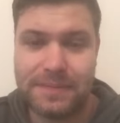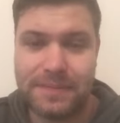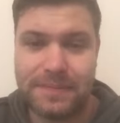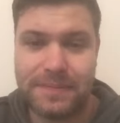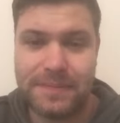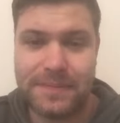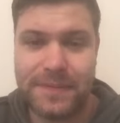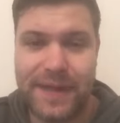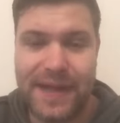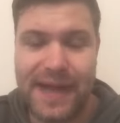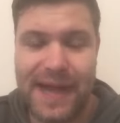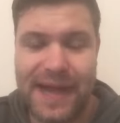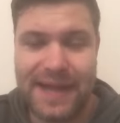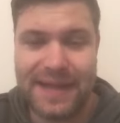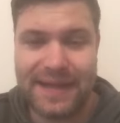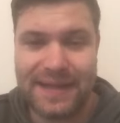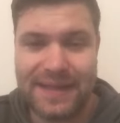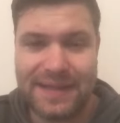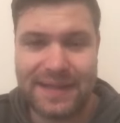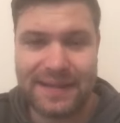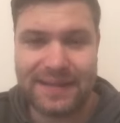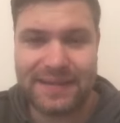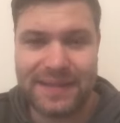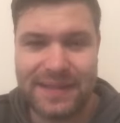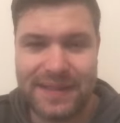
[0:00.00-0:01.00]

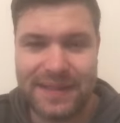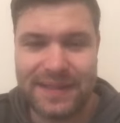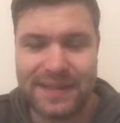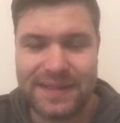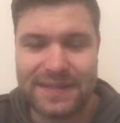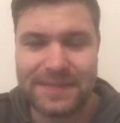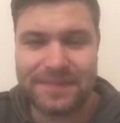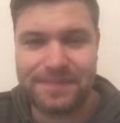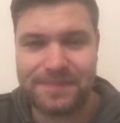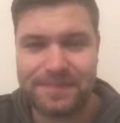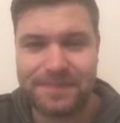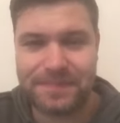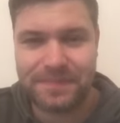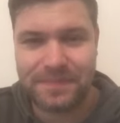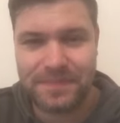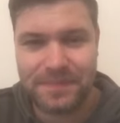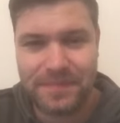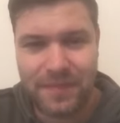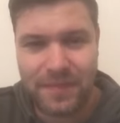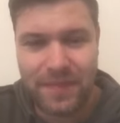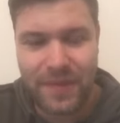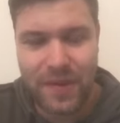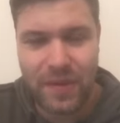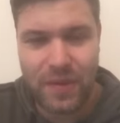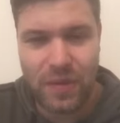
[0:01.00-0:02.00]
that
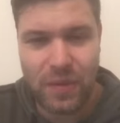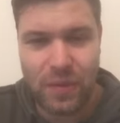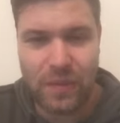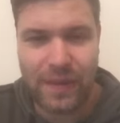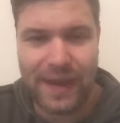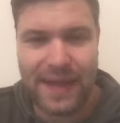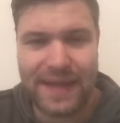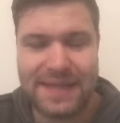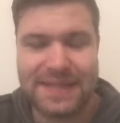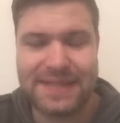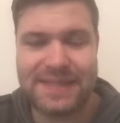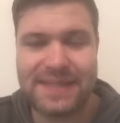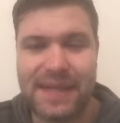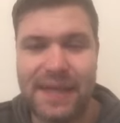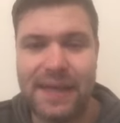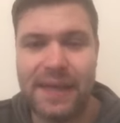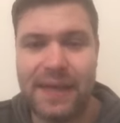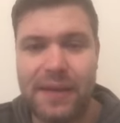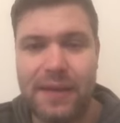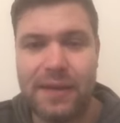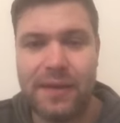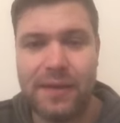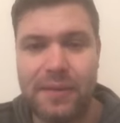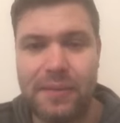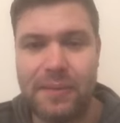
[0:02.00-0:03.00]
uh, Wednesday
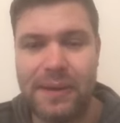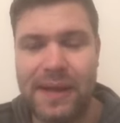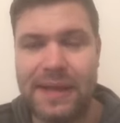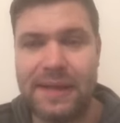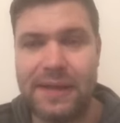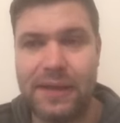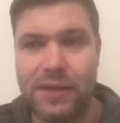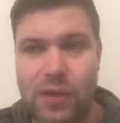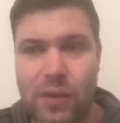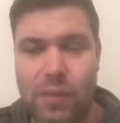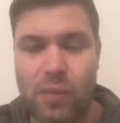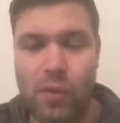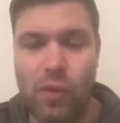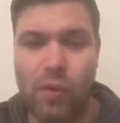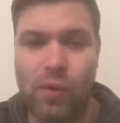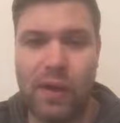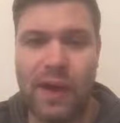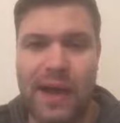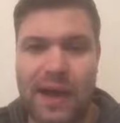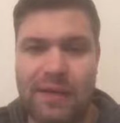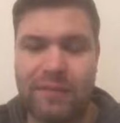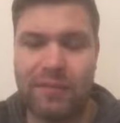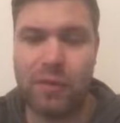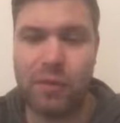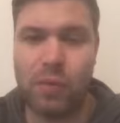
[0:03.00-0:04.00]
we ended up only
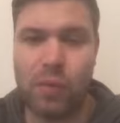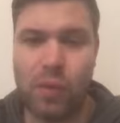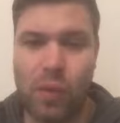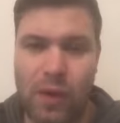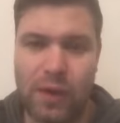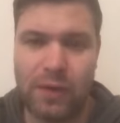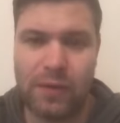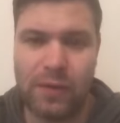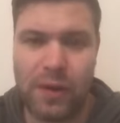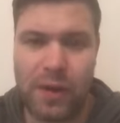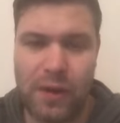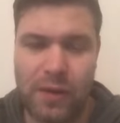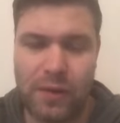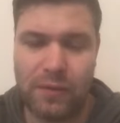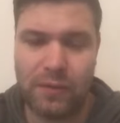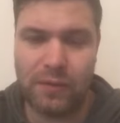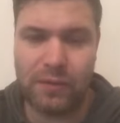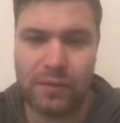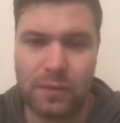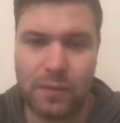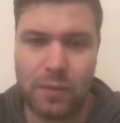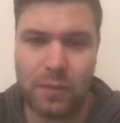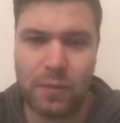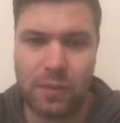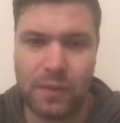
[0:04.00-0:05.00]
having one
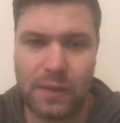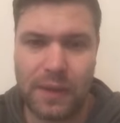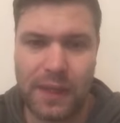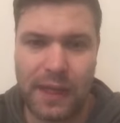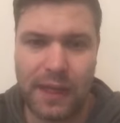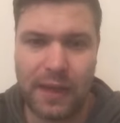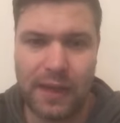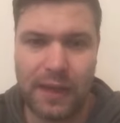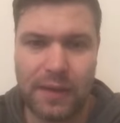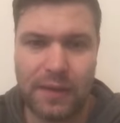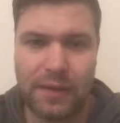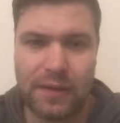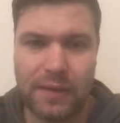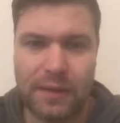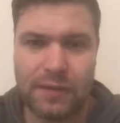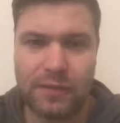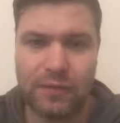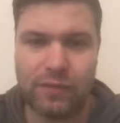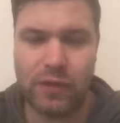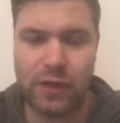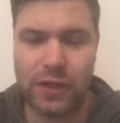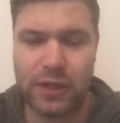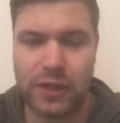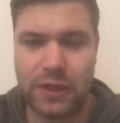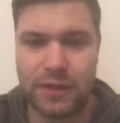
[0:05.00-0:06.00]
uh,
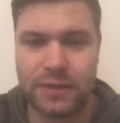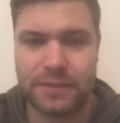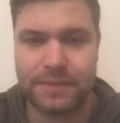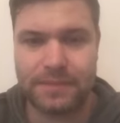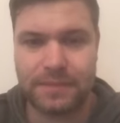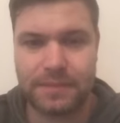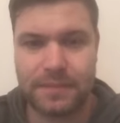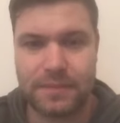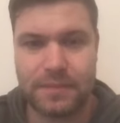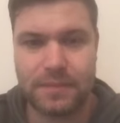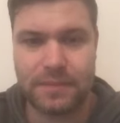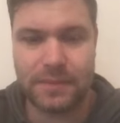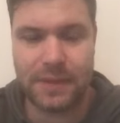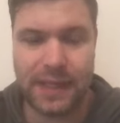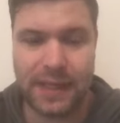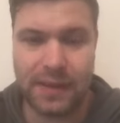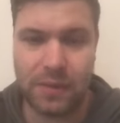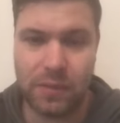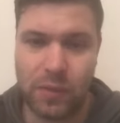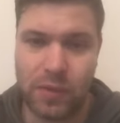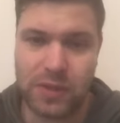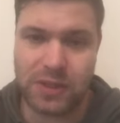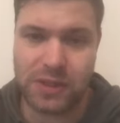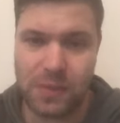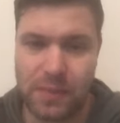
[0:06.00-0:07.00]
runner and it
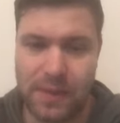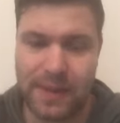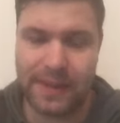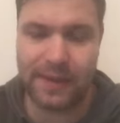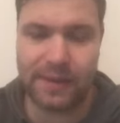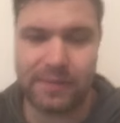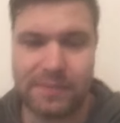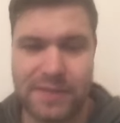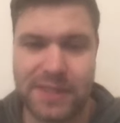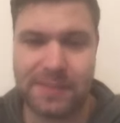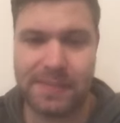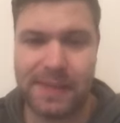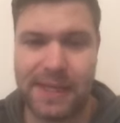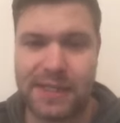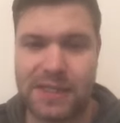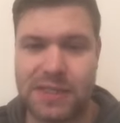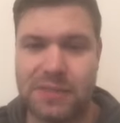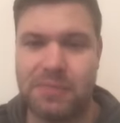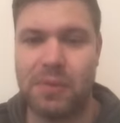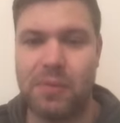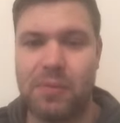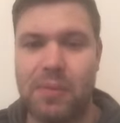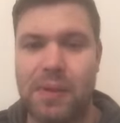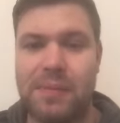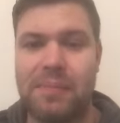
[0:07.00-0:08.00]
was a winner, it was a
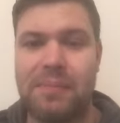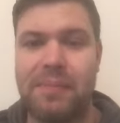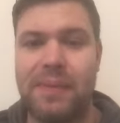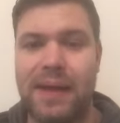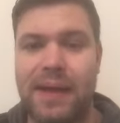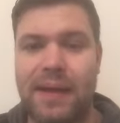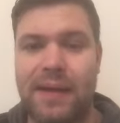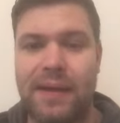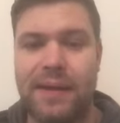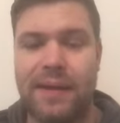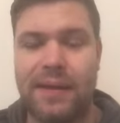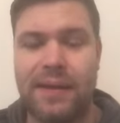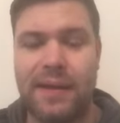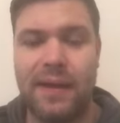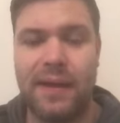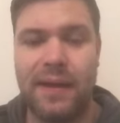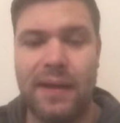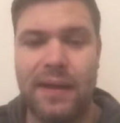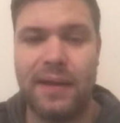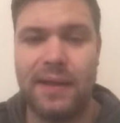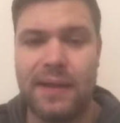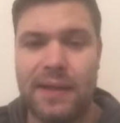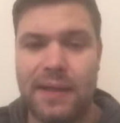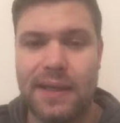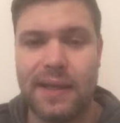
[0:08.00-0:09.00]
maximum win bet
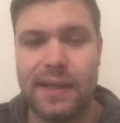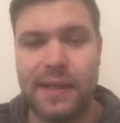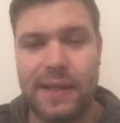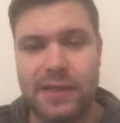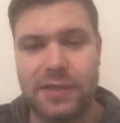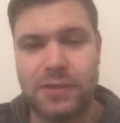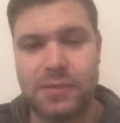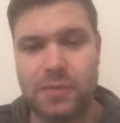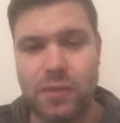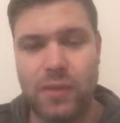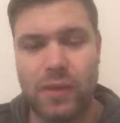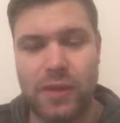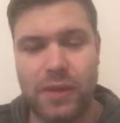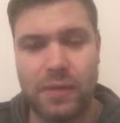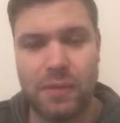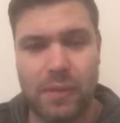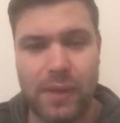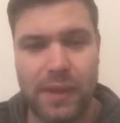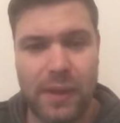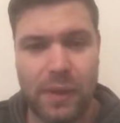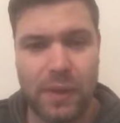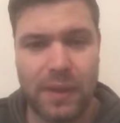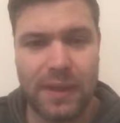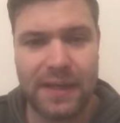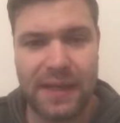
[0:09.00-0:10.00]
and it's won
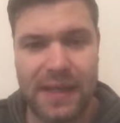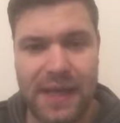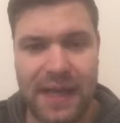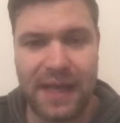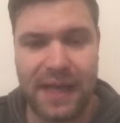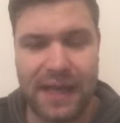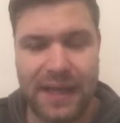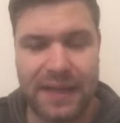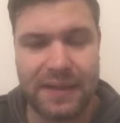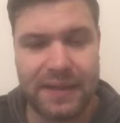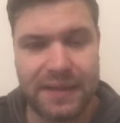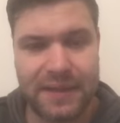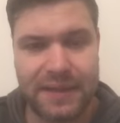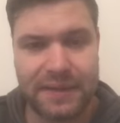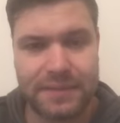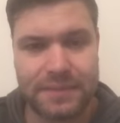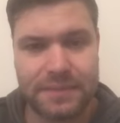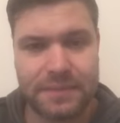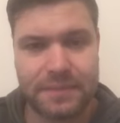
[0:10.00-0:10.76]
well in the end